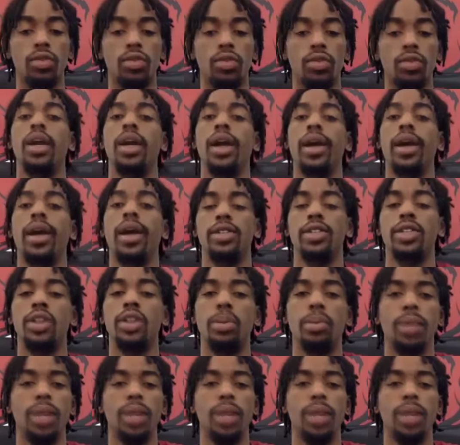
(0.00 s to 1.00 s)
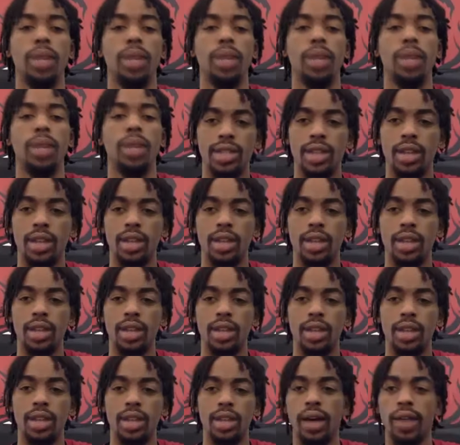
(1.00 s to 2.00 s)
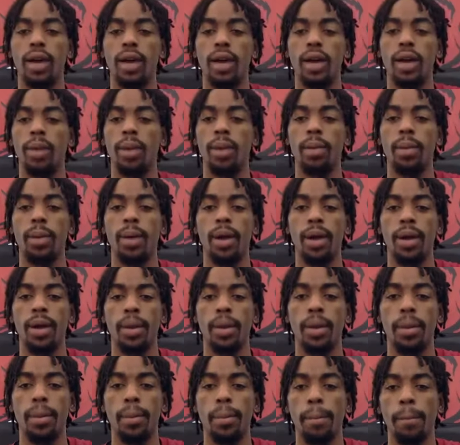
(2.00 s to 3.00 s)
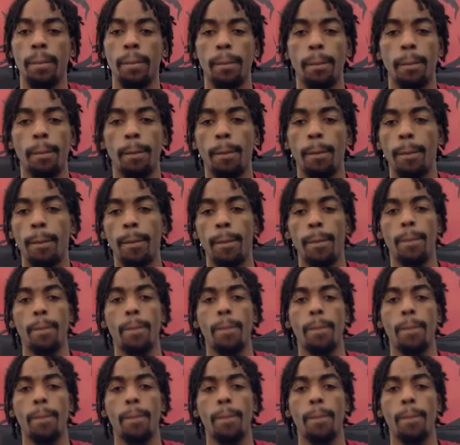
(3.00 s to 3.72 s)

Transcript: every single minute that he's out there. I have no doubt in my mind. Okay,